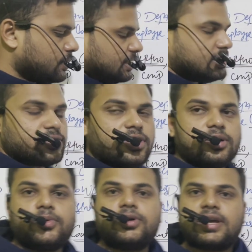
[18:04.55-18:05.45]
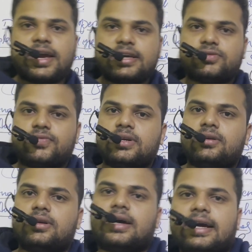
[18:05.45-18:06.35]
This is all about case 1
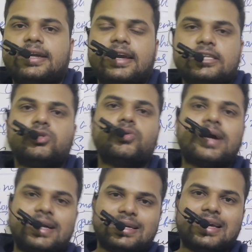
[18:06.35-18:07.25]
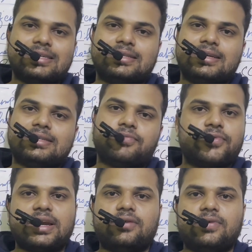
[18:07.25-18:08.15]
and case 2 and case 3
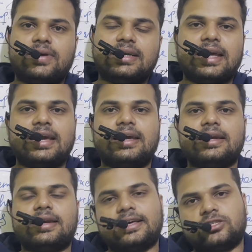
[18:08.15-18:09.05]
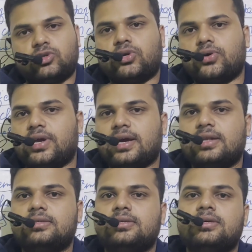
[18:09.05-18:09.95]
subquery we will take in next
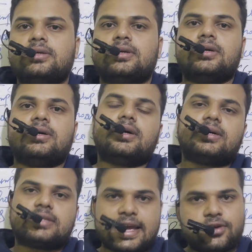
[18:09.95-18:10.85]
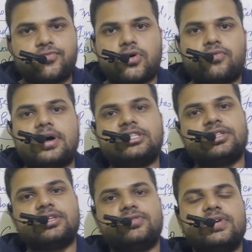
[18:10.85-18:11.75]
tutorials. Thank you for
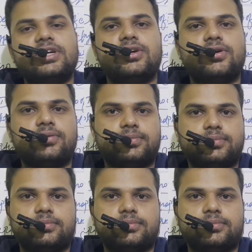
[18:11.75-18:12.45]
watching this video.